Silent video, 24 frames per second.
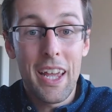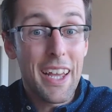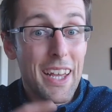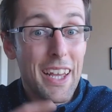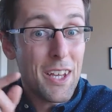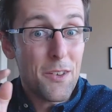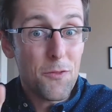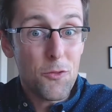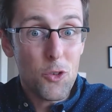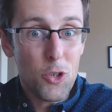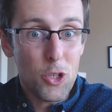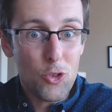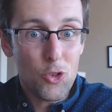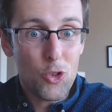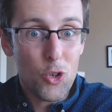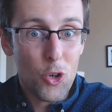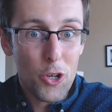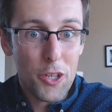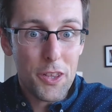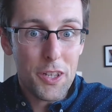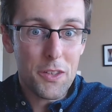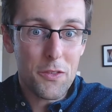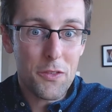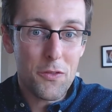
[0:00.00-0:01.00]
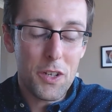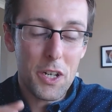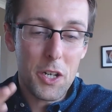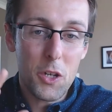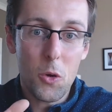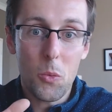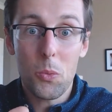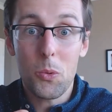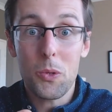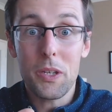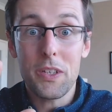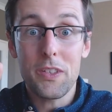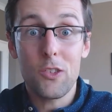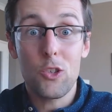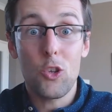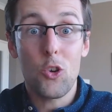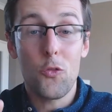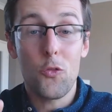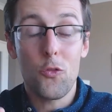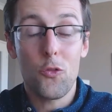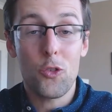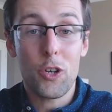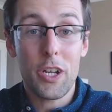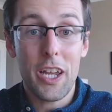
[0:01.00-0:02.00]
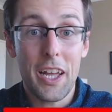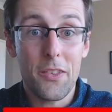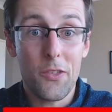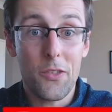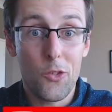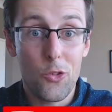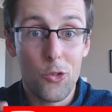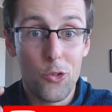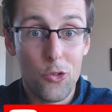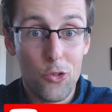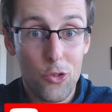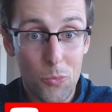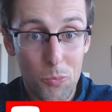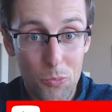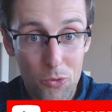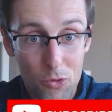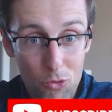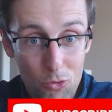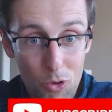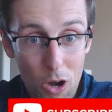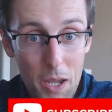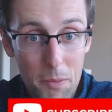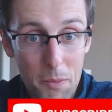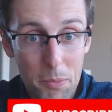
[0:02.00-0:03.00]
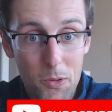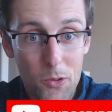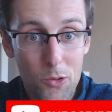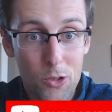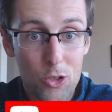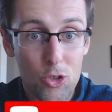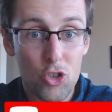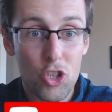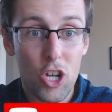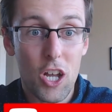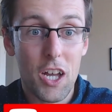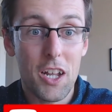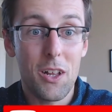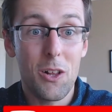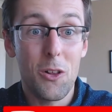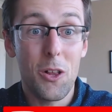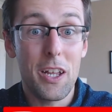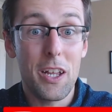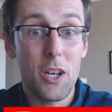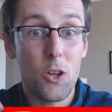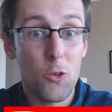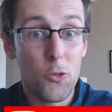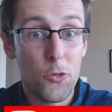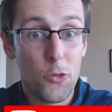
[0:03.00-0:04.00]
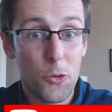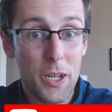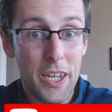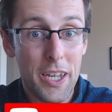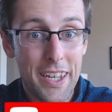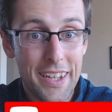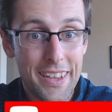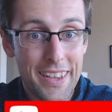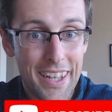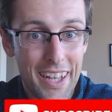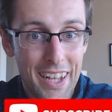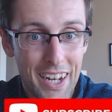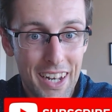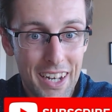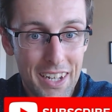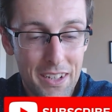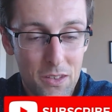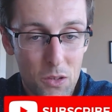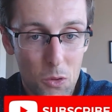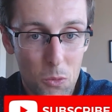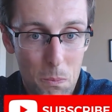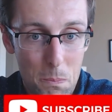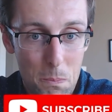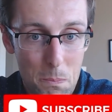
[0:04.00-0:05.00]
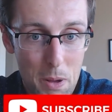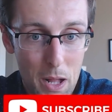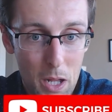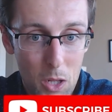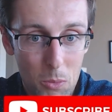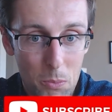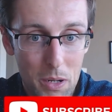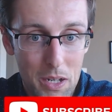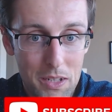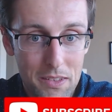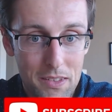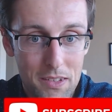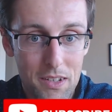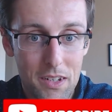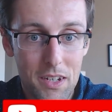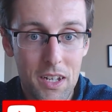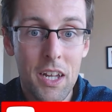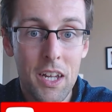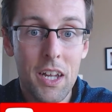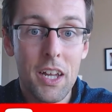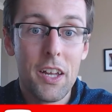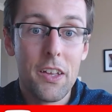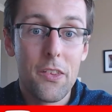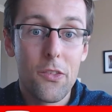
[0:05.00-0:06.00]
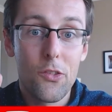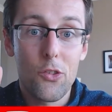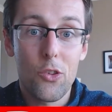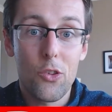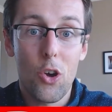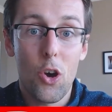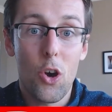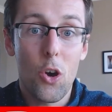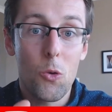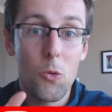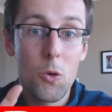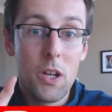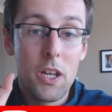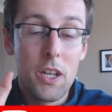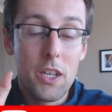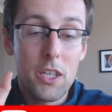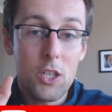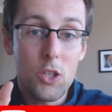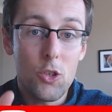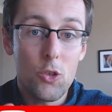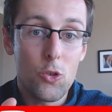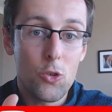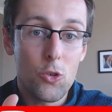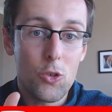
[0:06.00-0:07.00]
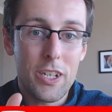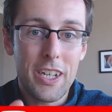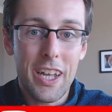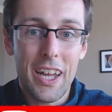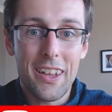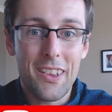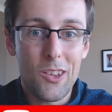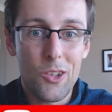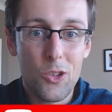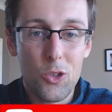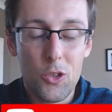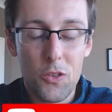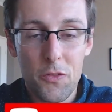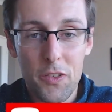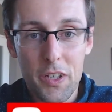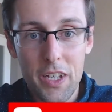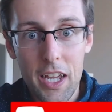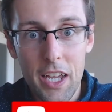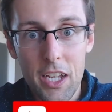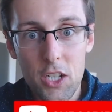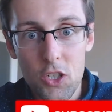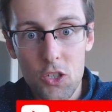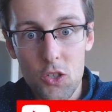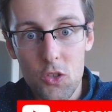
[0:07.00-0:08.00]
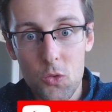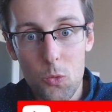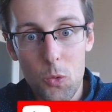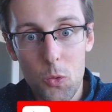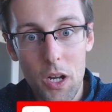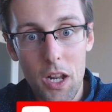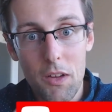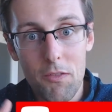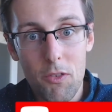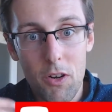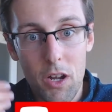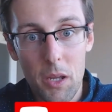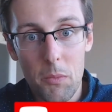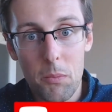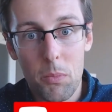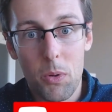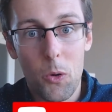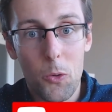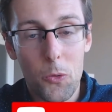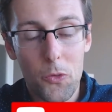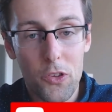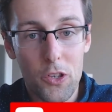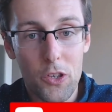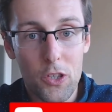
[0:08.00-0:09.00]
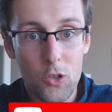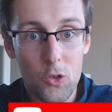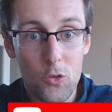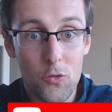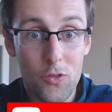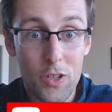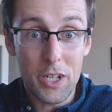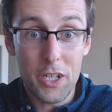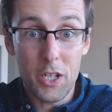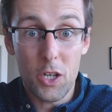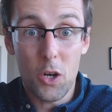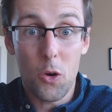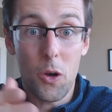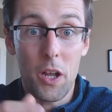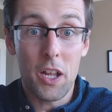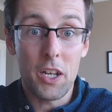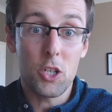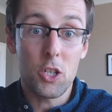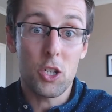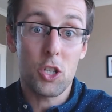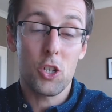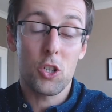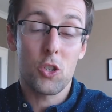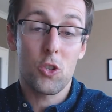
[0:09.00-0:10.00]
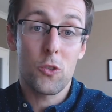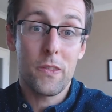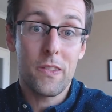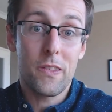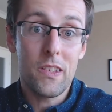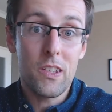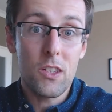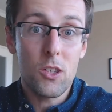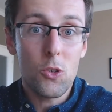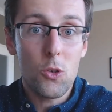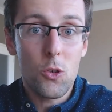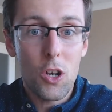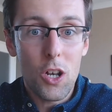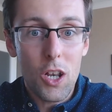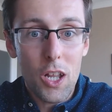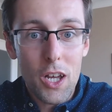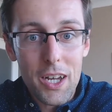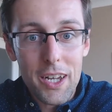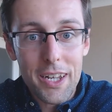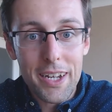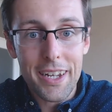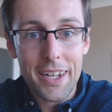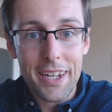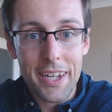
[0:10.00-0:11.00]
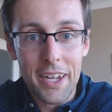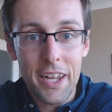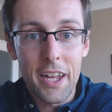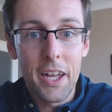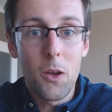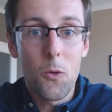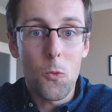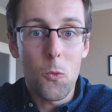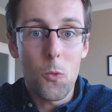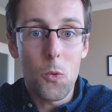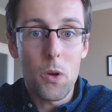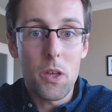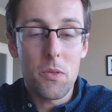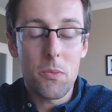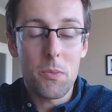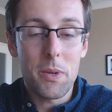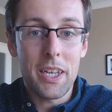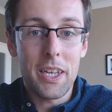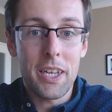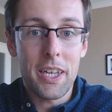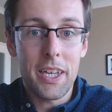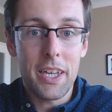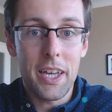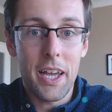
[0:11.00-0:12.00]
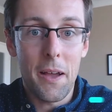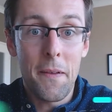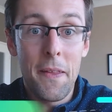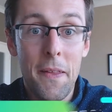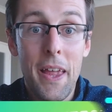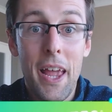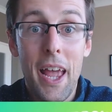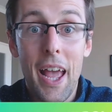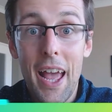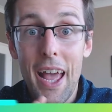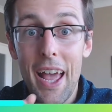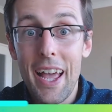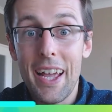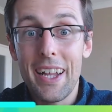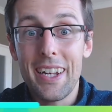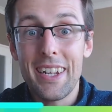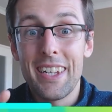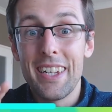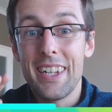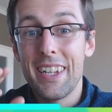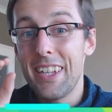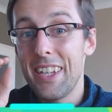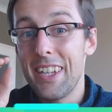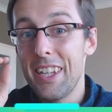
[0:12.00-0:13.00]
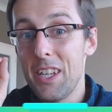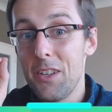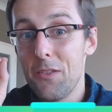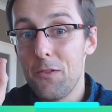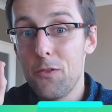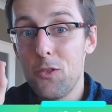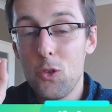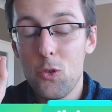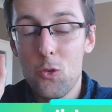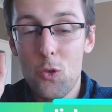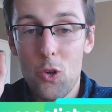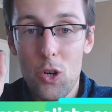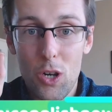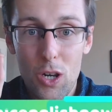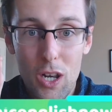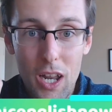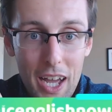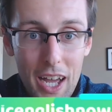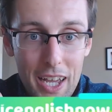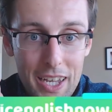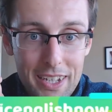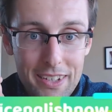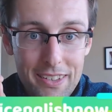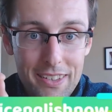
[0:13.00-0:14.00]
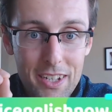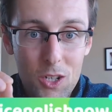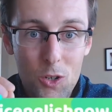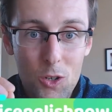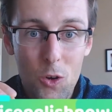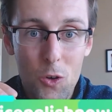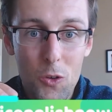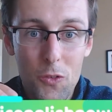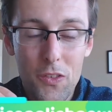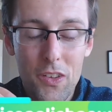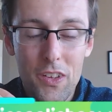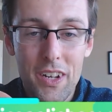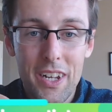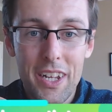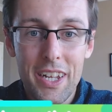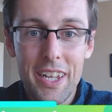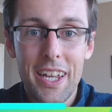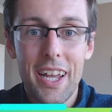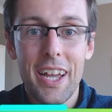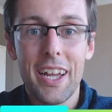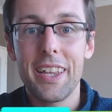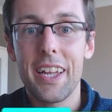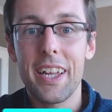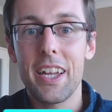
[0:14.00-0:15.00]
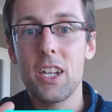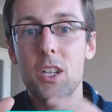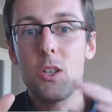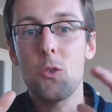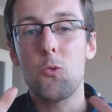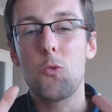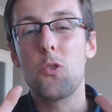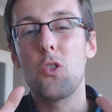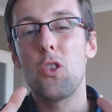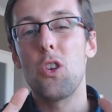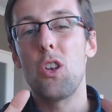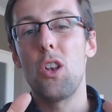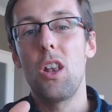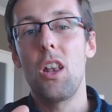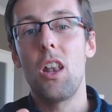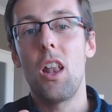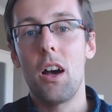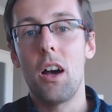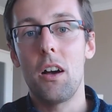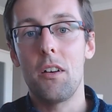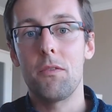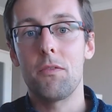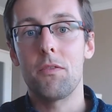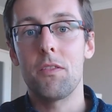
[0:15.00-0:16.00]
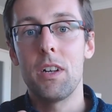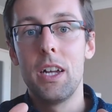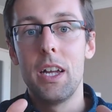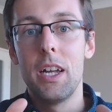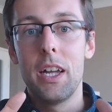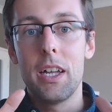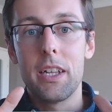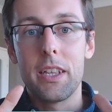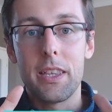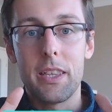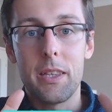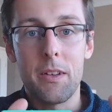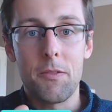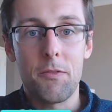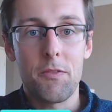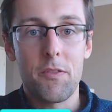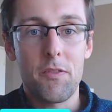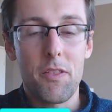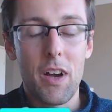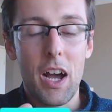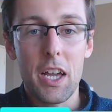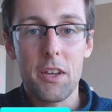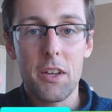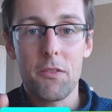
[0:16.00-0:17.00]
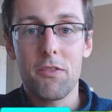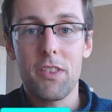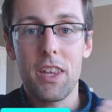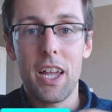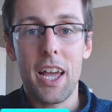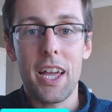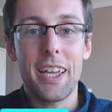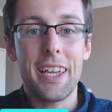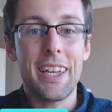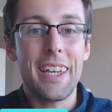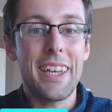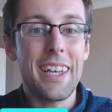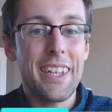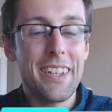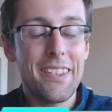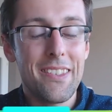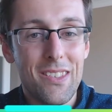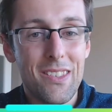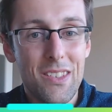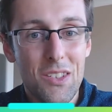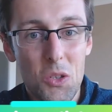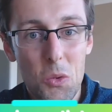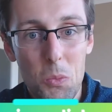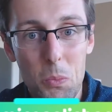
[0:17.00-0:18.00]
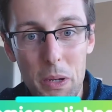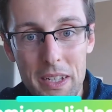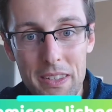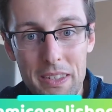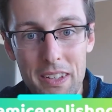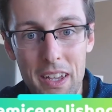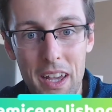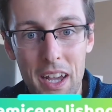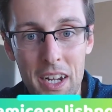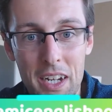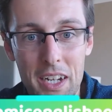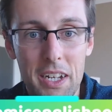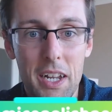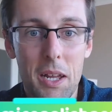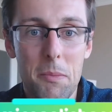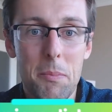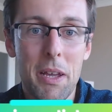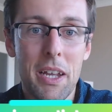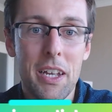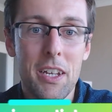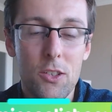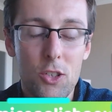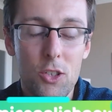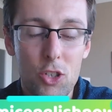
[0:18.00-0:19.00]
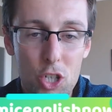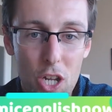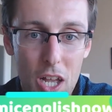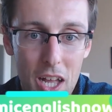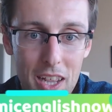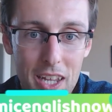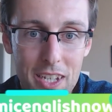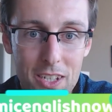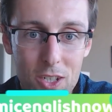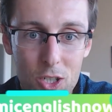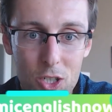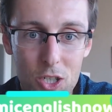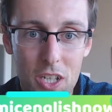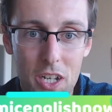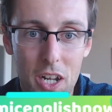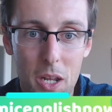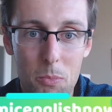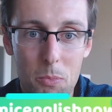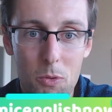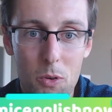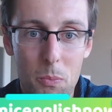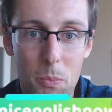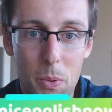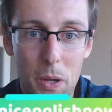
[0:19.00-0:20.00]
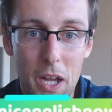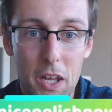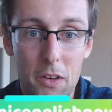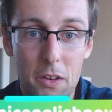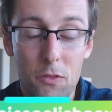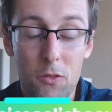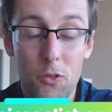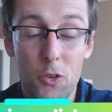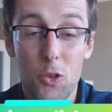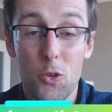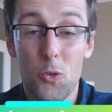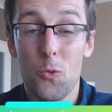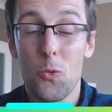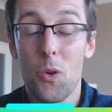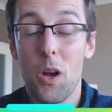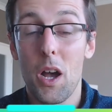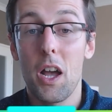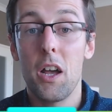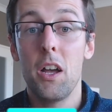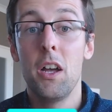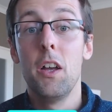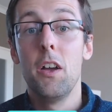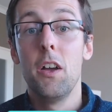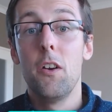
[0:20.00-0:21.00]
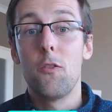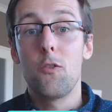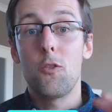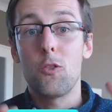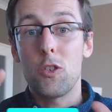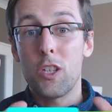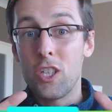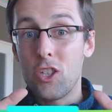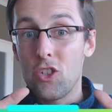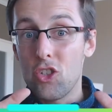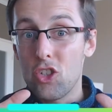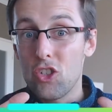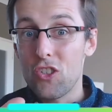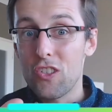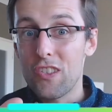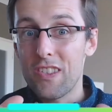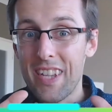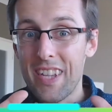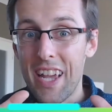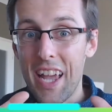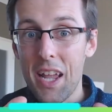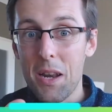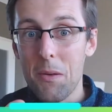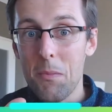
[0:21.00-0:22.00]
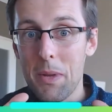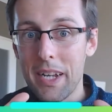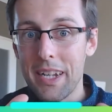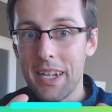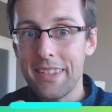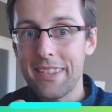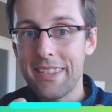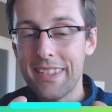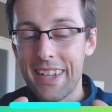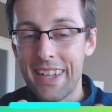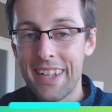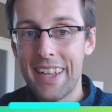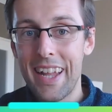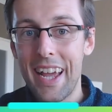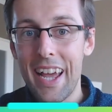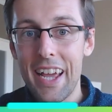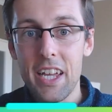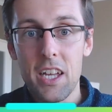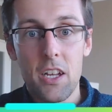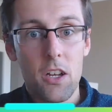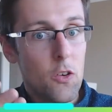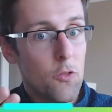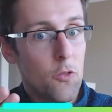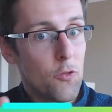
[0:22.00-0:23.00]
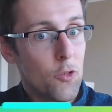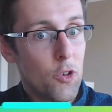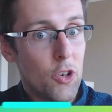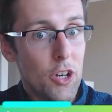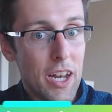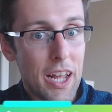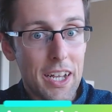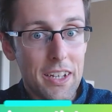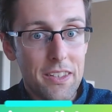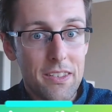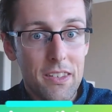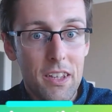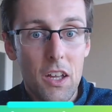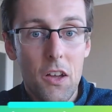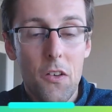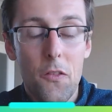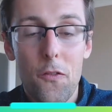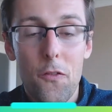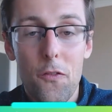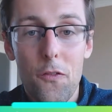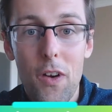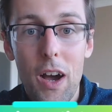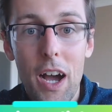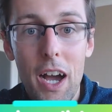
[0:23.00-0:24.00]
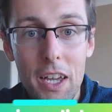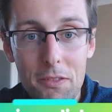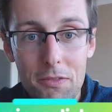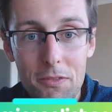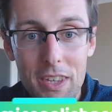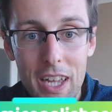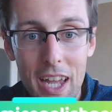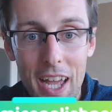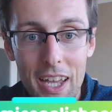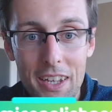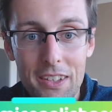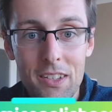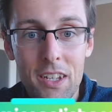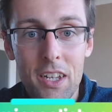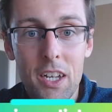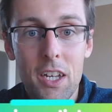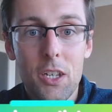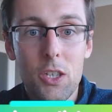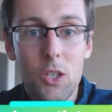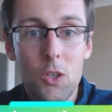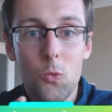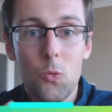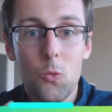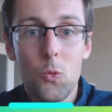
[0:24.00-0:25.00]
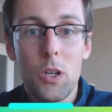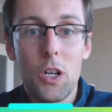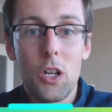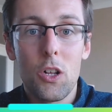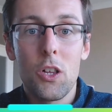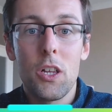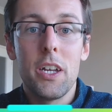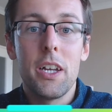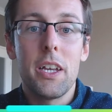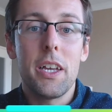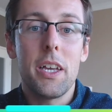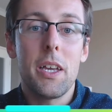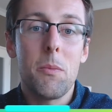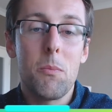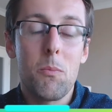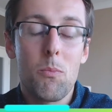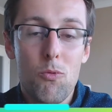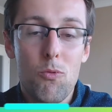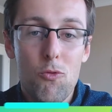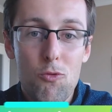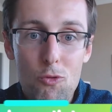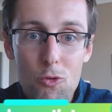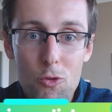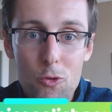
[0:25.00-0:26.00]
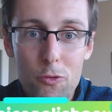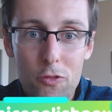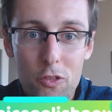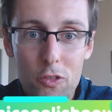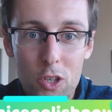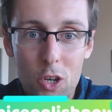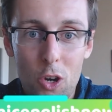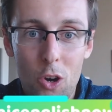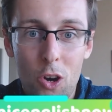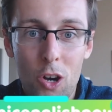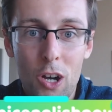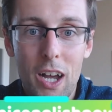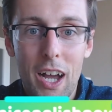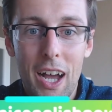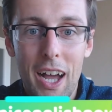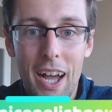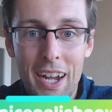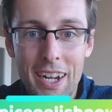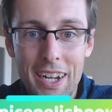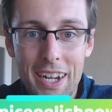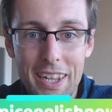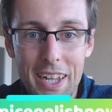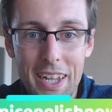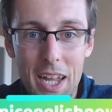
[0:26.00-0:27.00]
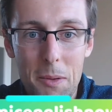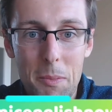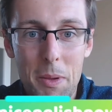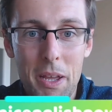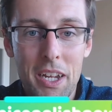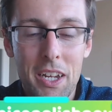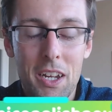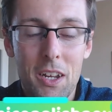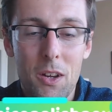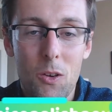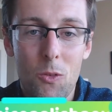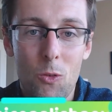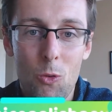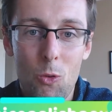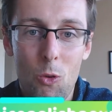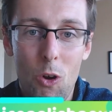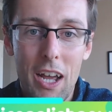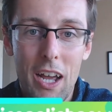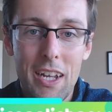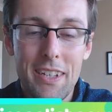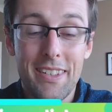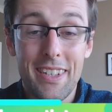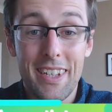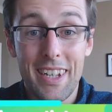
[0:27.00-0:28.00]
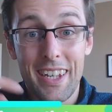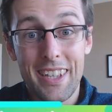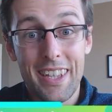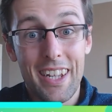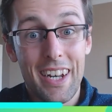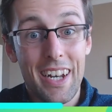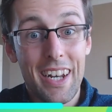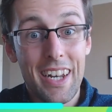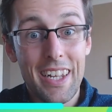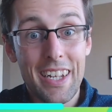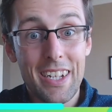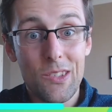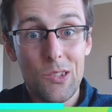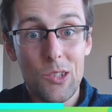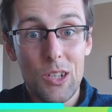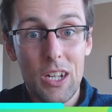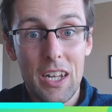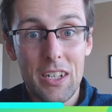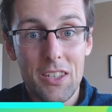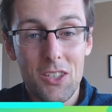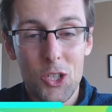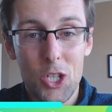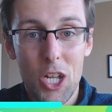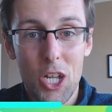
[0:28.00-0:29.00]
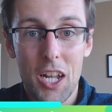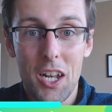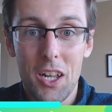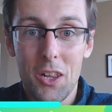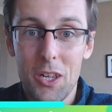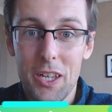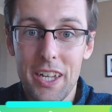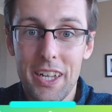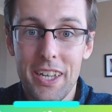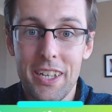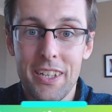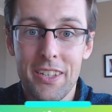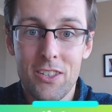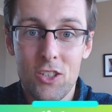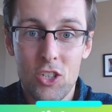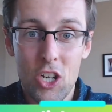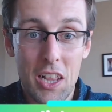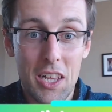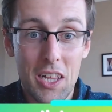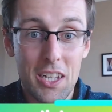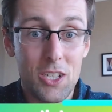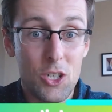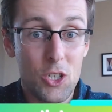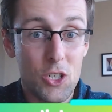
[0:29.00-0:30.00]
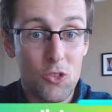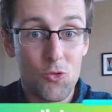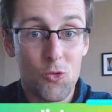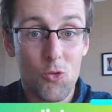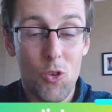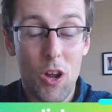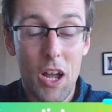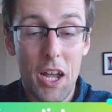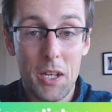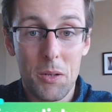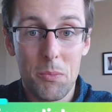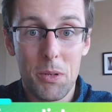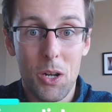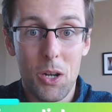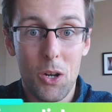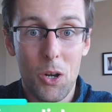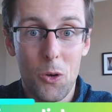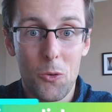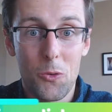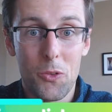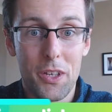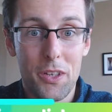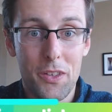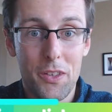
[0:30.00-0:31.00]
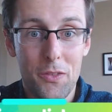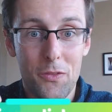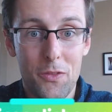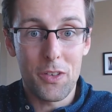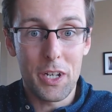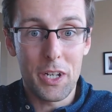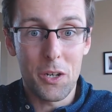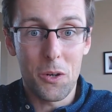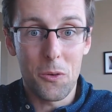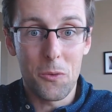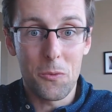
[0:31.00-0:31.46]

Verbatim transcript: If you enjoyed this video, please don't forget to subscribe to the channel and also hit that little bell button so you get notifications whenever I post a new video and you can continue learning with me here. And if you like the content here, then you will love the five-day instant better academic challenge that I prepared for you, where for in just 10 minutes a day for the next five days, you will improve your academic writing. And the link to that channel is challenges right below this video.